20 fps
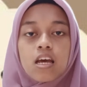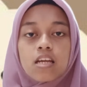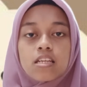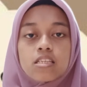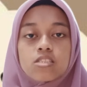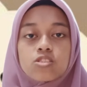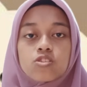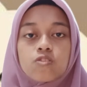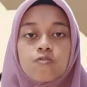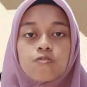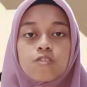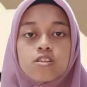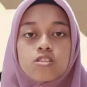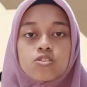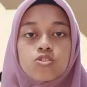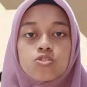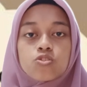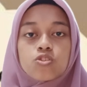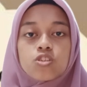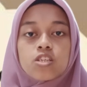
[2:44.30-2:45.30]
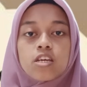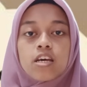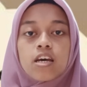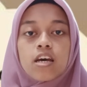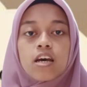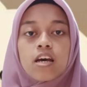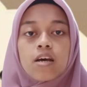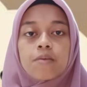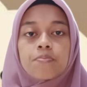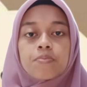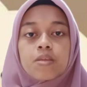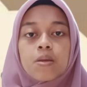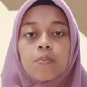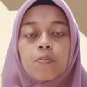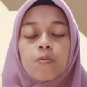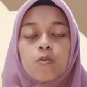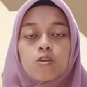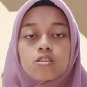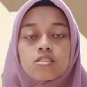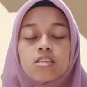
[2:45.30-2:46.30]
This refers to the
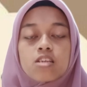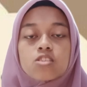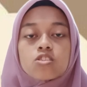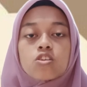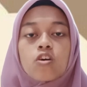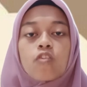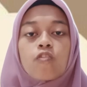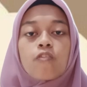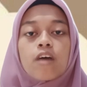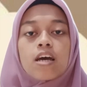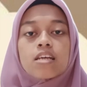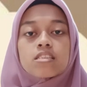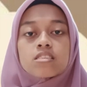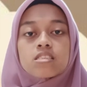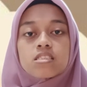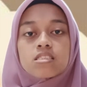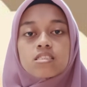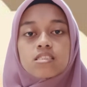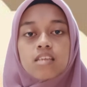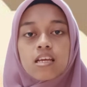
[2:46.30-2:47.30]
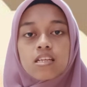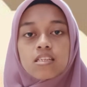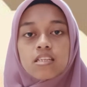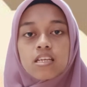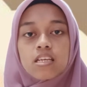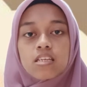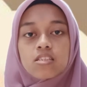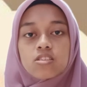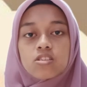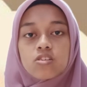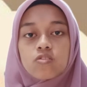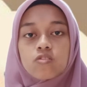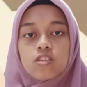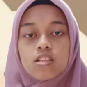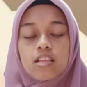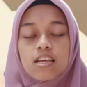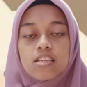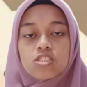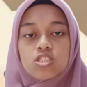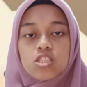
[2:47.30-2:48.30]
process of understanding the
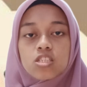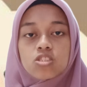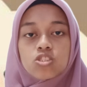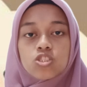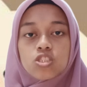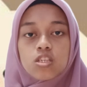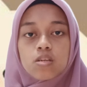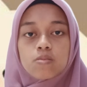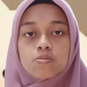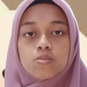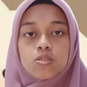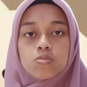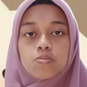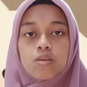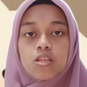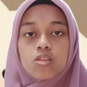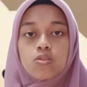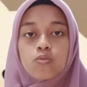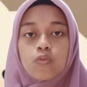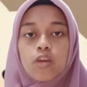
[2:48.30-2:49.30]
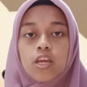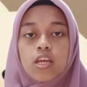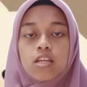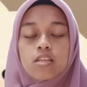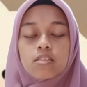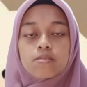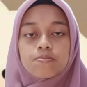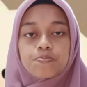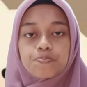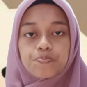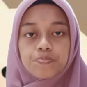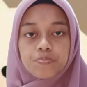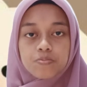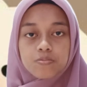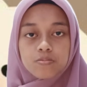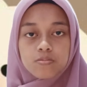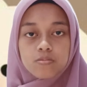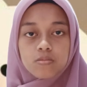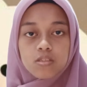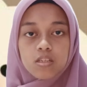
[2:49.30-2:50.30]
relationships between
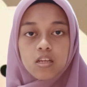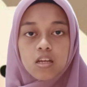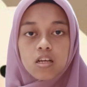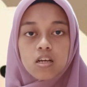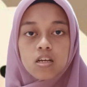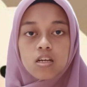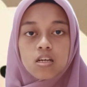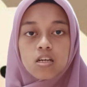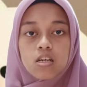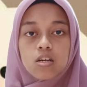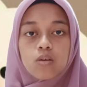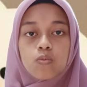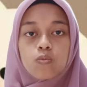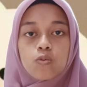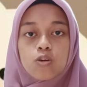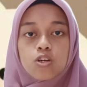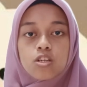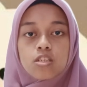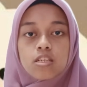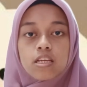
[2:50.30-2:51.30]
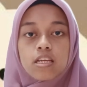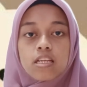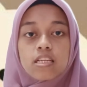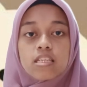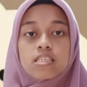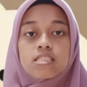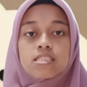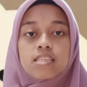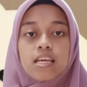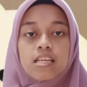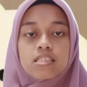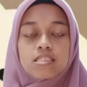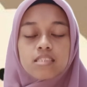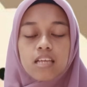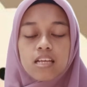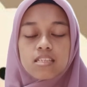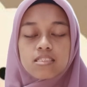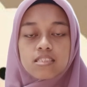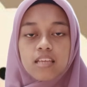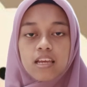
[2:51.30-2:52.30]
a word in the
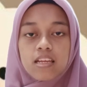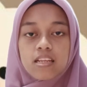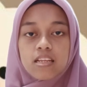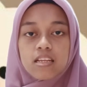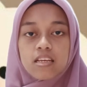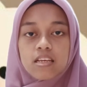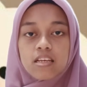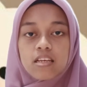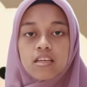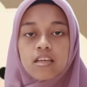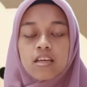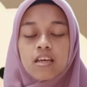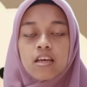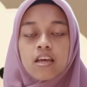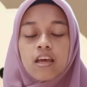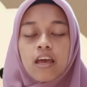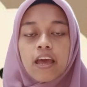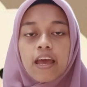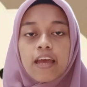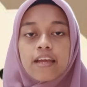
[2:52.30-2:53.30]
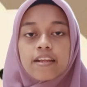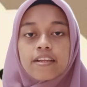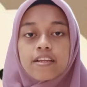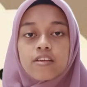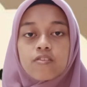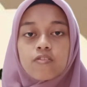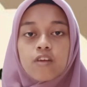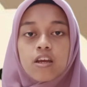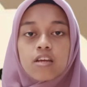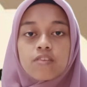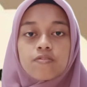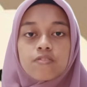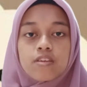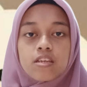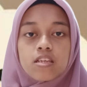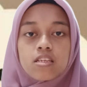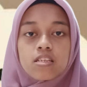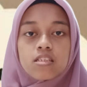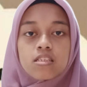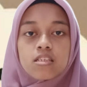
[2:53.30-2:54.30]
sentence and
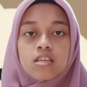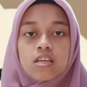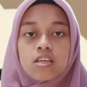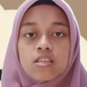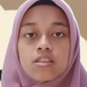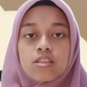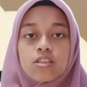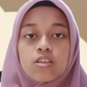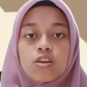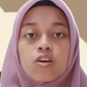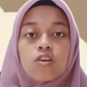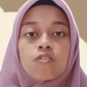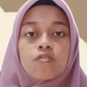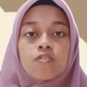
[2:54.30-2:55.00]
deriving the